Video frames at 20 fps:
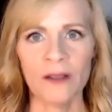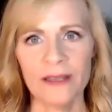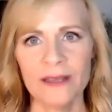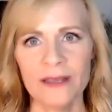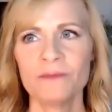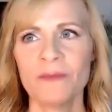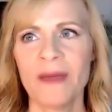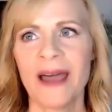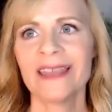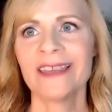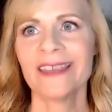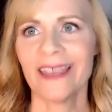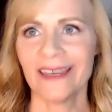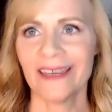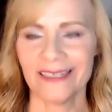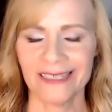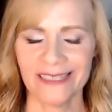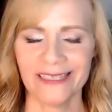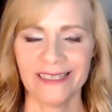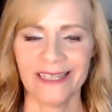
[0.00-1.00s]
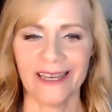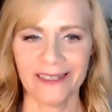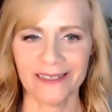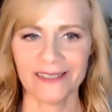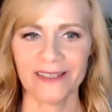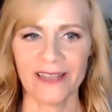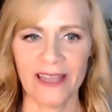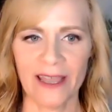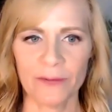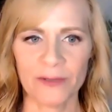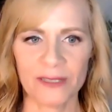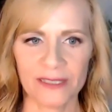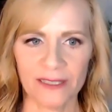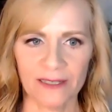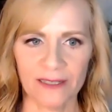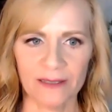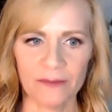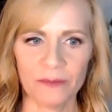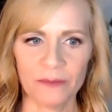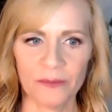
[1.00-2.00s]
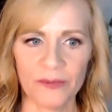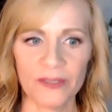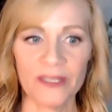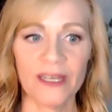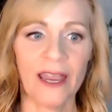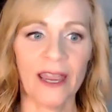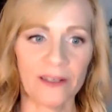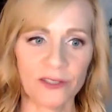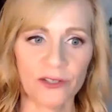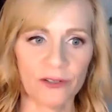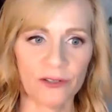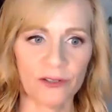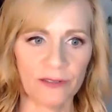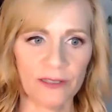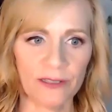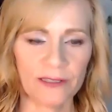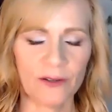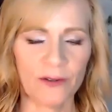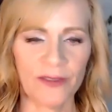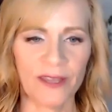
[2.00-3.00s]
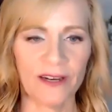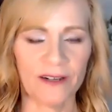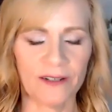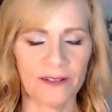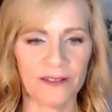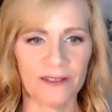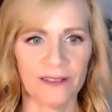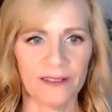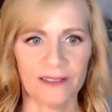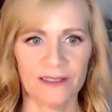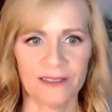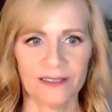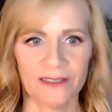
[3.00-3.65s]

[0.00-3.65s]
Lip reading: Well, in my case, yes, that was it. Yeah, sure. Let's go there.